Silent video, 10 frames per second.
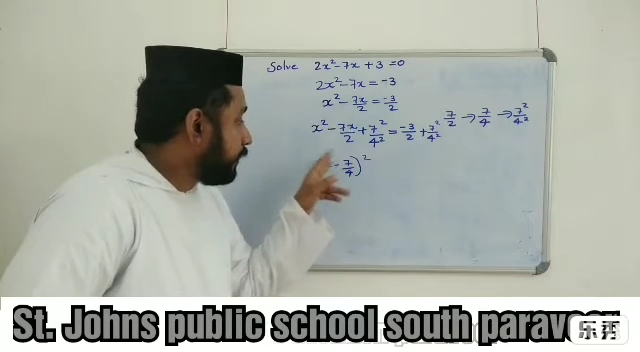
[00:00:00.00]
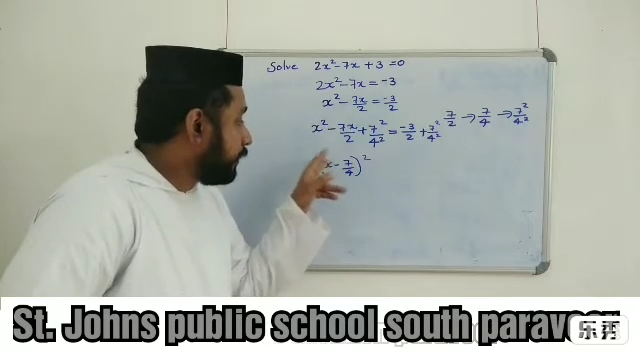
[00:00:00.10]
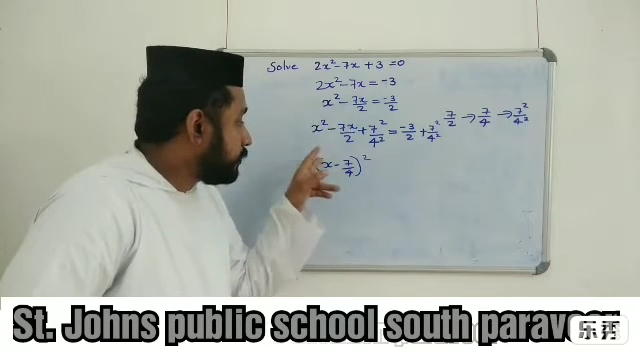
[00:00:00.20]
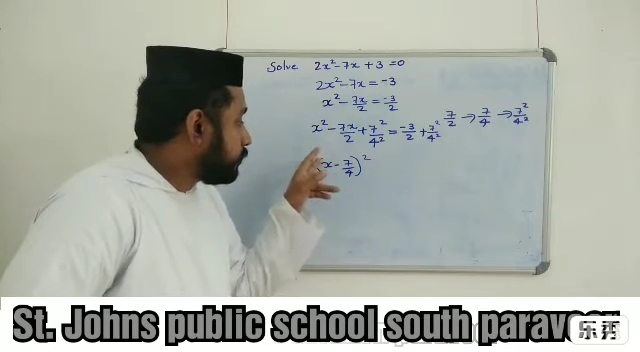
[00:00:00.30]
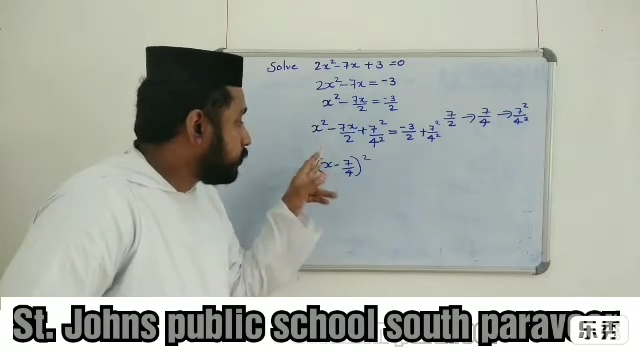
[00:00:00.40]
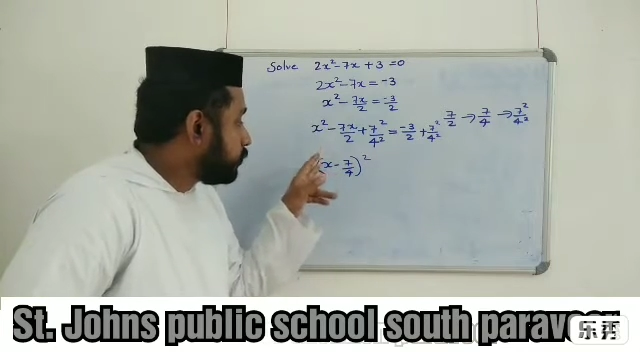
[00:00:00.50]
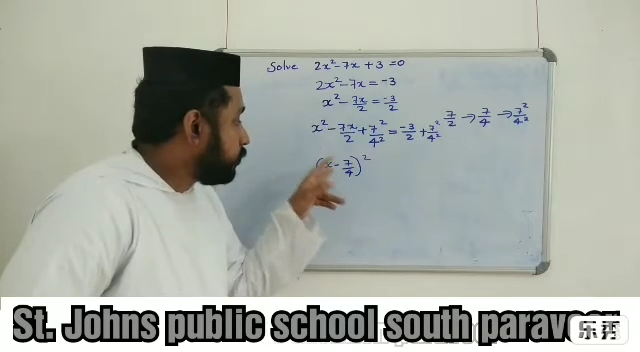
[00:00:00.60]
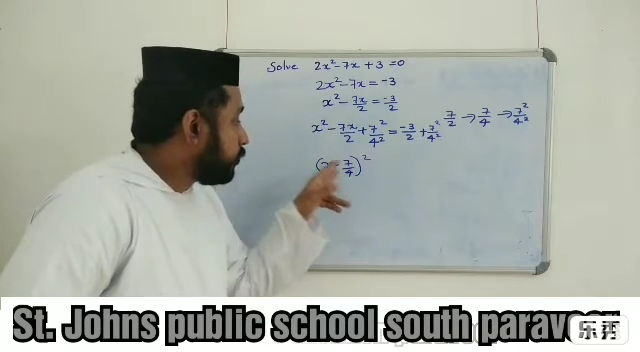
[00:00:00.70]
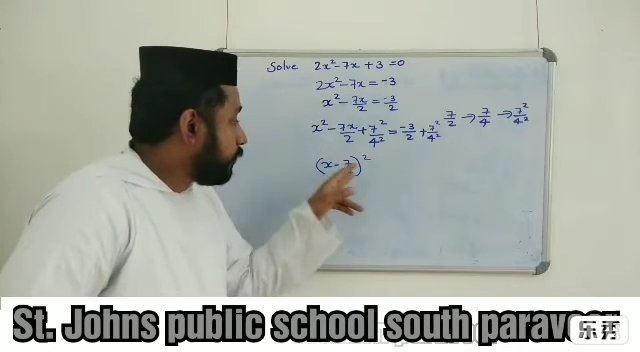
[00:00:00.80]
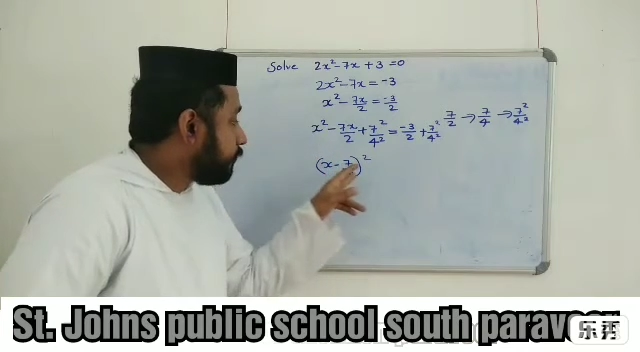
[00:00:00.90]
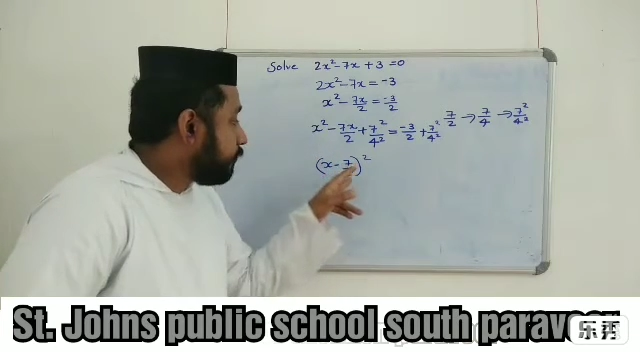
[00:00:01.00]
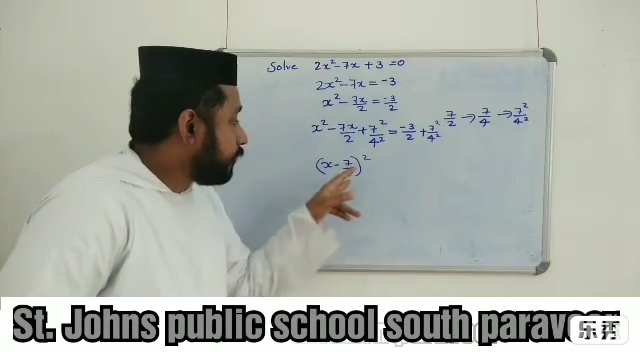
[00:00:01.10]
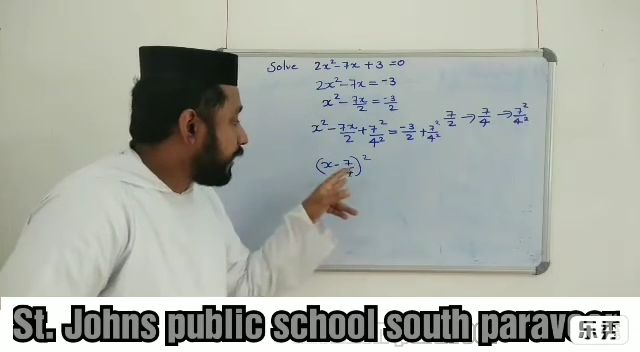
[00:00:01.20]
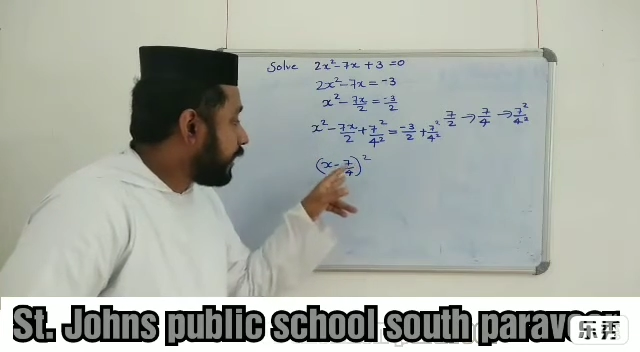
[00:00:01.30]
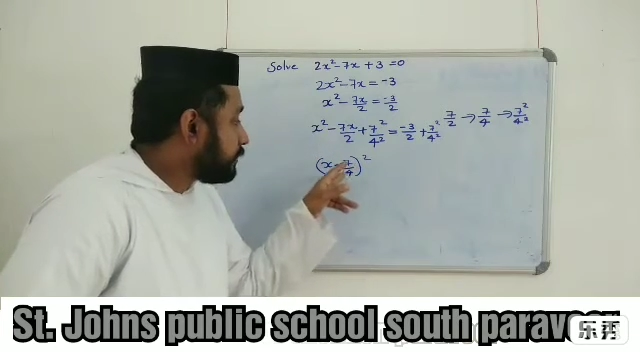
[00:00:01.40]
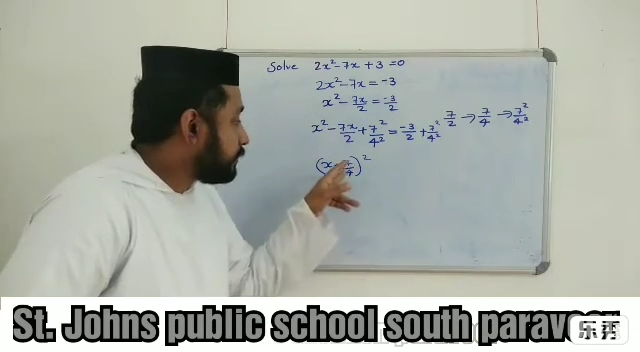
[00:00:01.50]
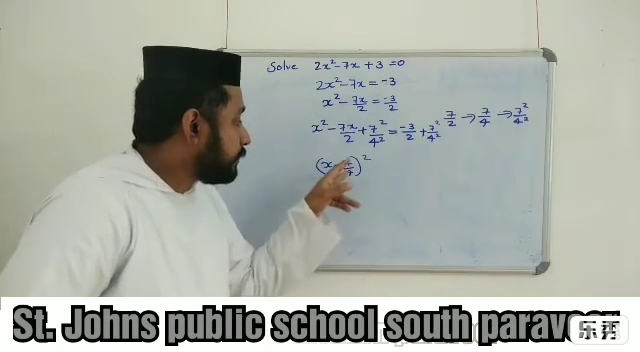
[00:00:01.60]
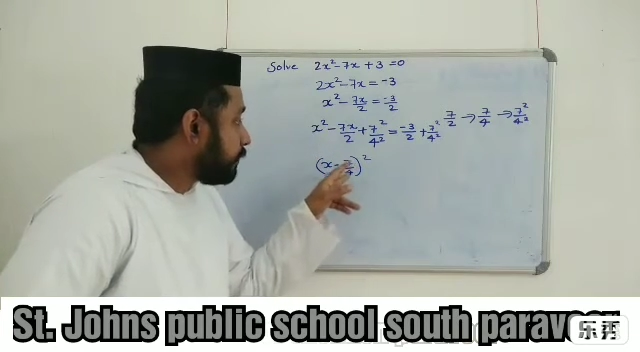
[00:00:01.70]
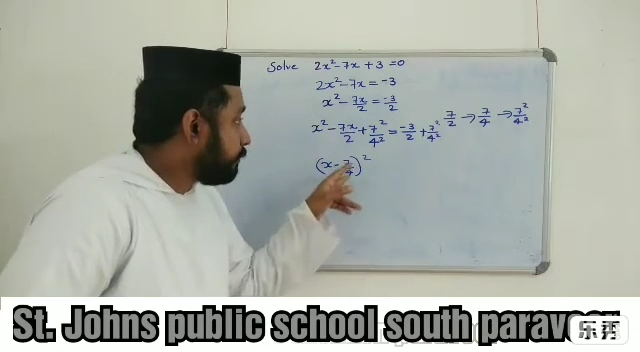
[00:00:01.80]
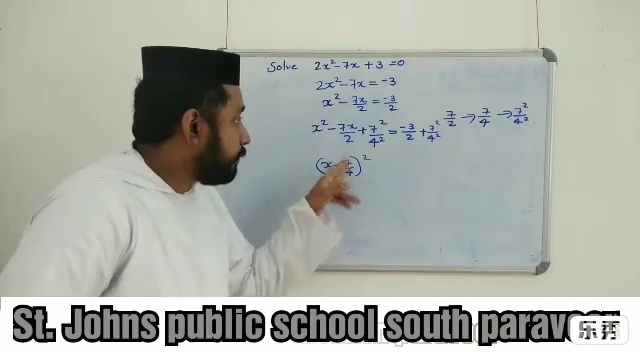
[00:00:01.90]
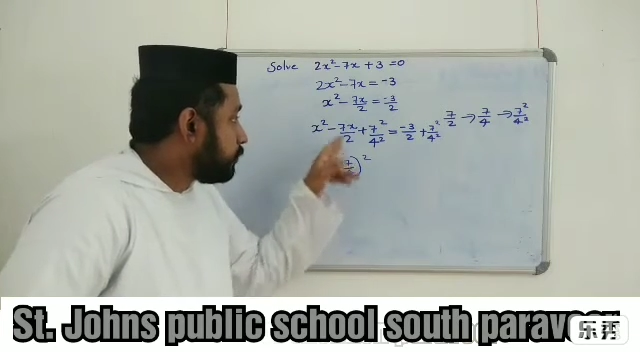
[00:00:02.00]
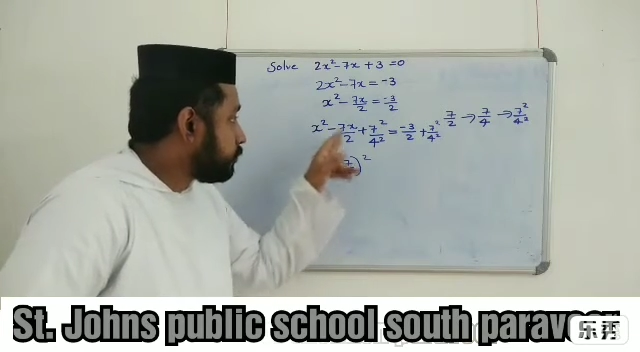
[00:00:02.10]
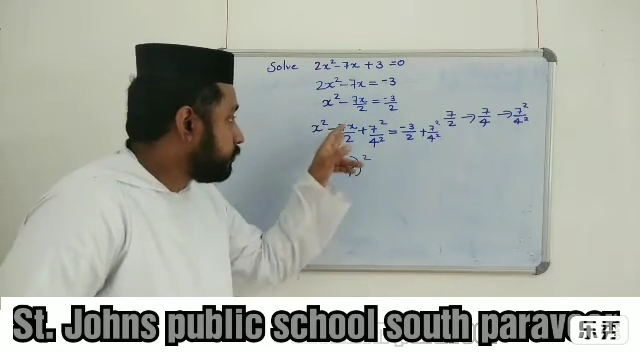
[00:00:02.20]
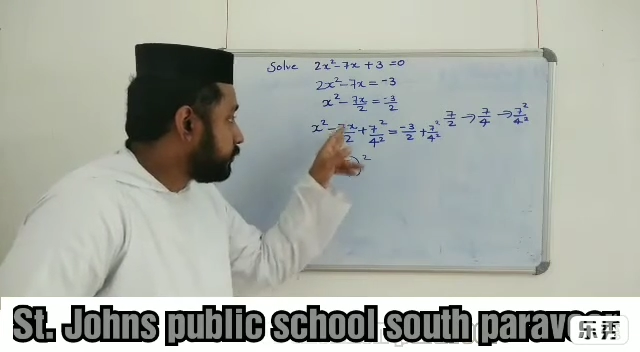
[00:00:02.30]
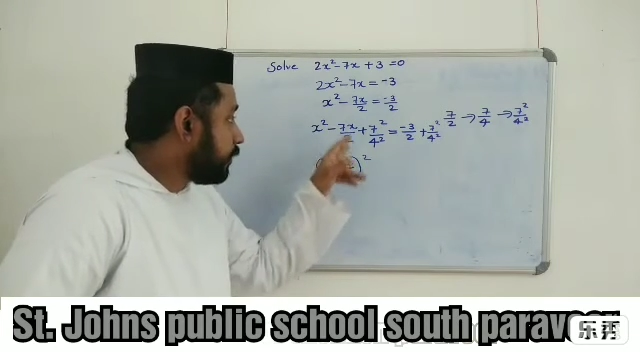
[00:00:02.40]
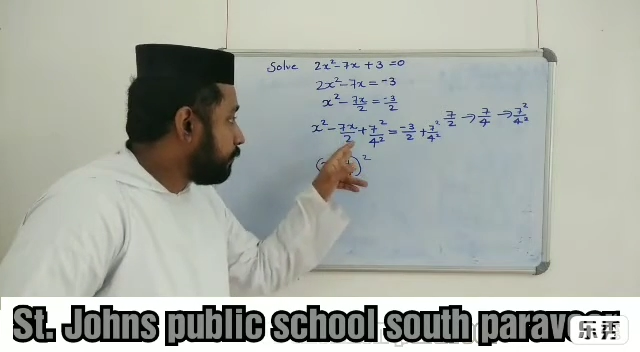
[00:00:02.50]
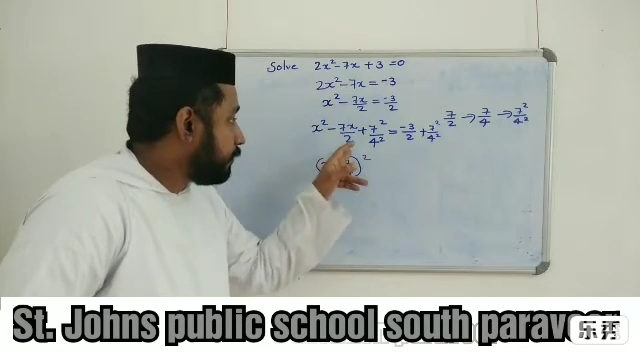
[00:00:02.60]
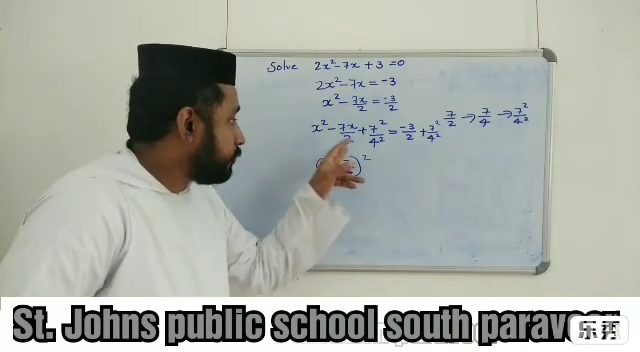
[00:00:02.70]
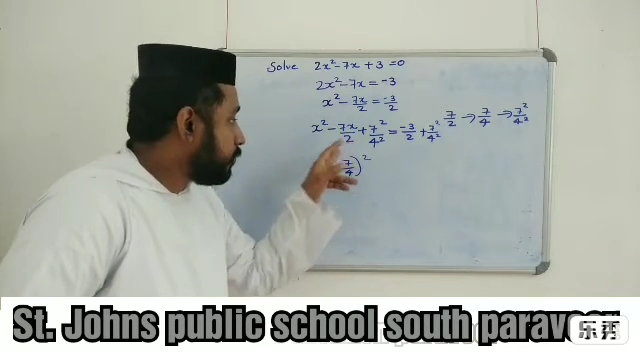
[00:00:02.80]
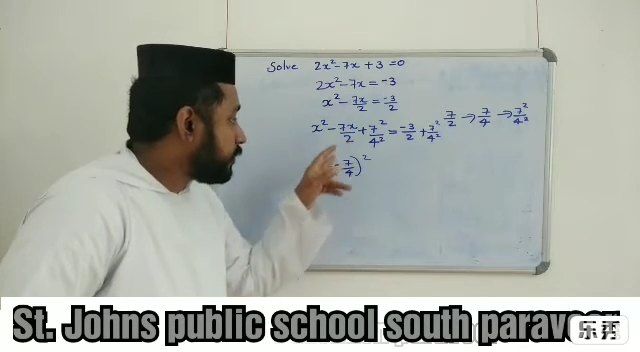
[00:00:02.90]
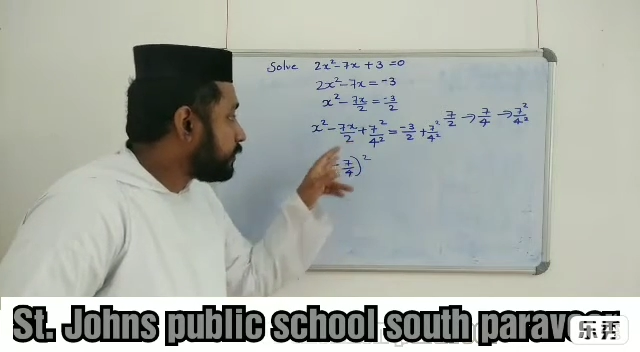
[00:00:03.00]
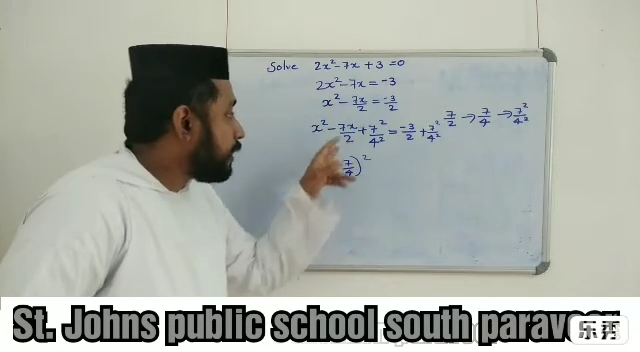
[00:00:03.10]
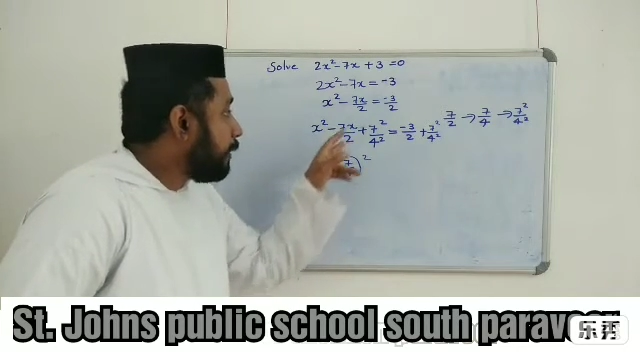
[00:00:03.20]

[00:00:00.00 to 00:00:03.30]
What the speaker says: That is 2, 4 cancel, 7 by 2. So 7 by 2x